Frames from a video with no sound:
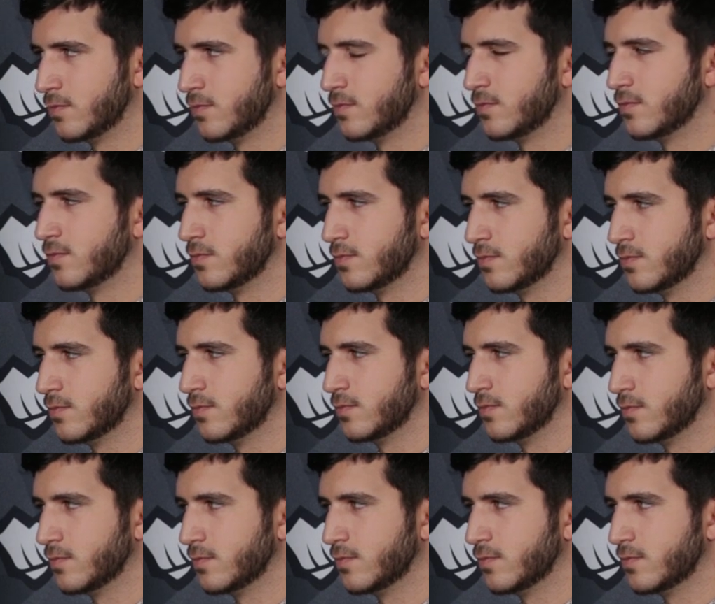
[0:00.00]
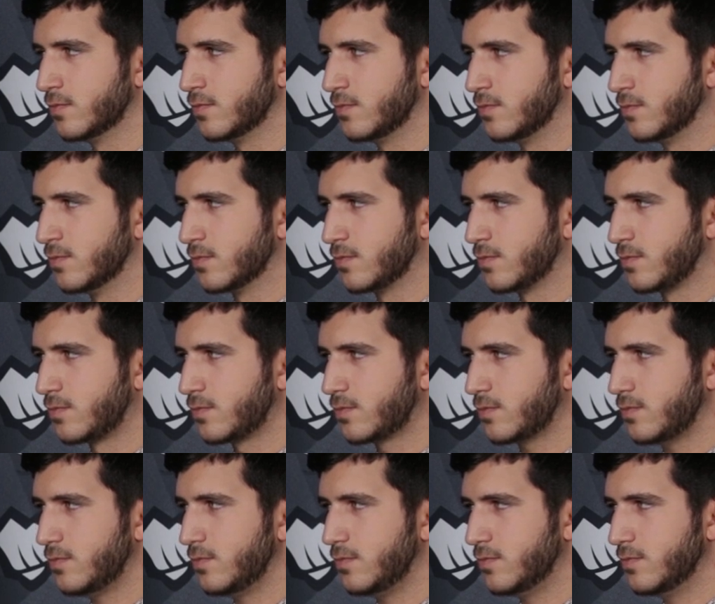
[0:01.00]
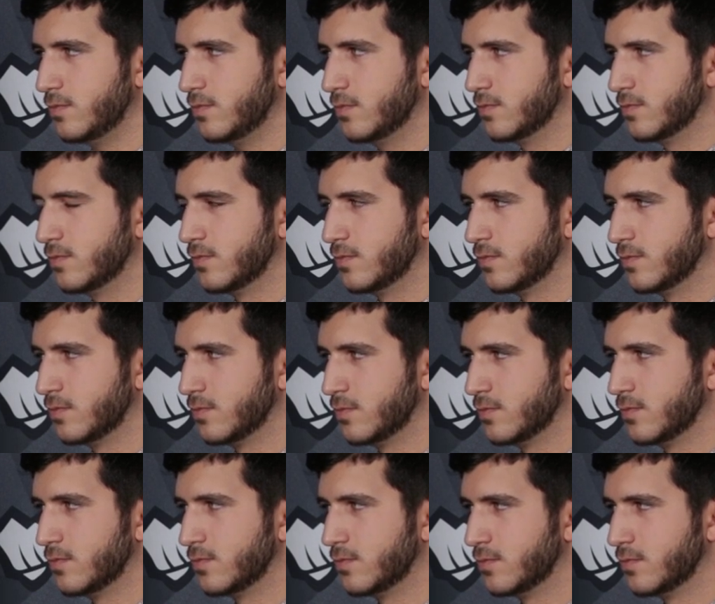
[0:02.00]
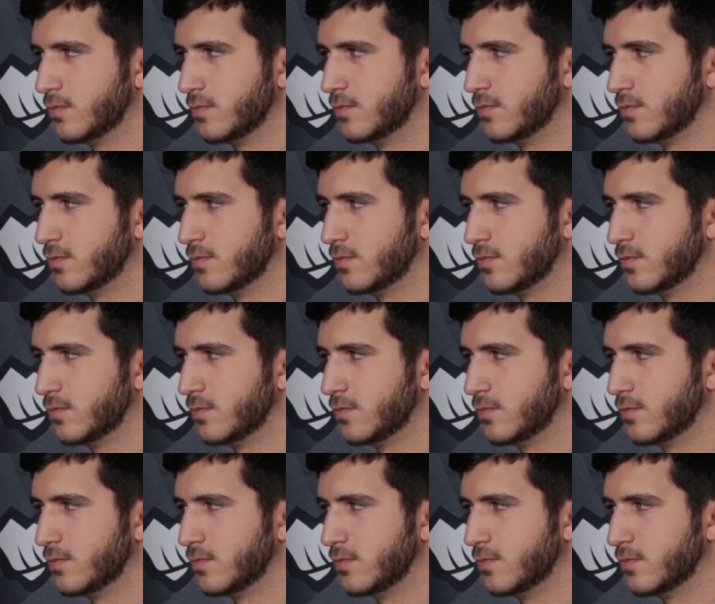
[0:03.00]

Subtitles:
[no speech]